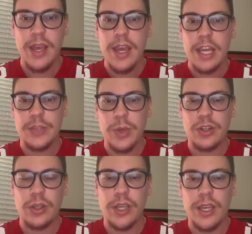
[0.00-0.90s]

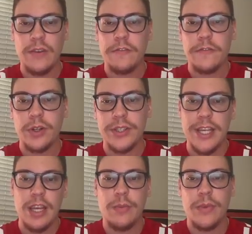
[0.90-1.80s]
especially for a
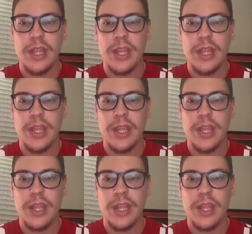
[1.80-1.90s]
team